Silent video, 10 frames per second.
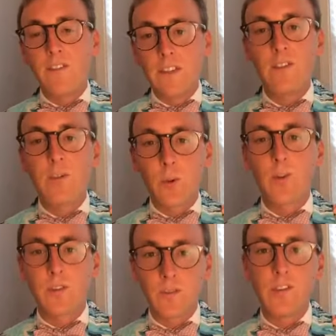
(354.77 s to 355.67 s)
these
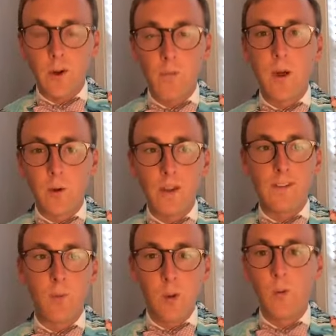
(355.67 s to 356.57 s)
sorts of ceremonies
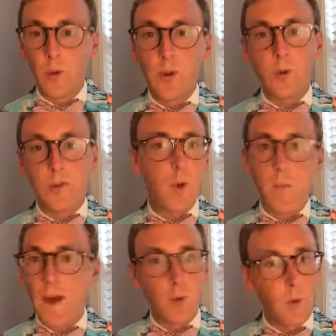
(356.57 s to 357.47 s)
and we will do them no
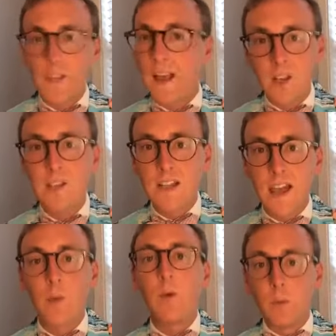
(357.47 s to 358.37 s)
matter what that looks
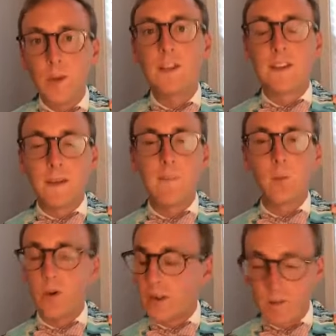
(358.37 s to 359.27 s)
like we will attempt
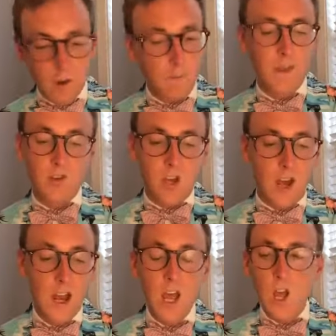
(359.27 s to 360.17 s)
we'll give it our best
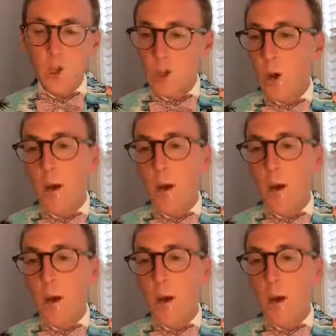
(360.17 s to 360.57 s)
shot you know,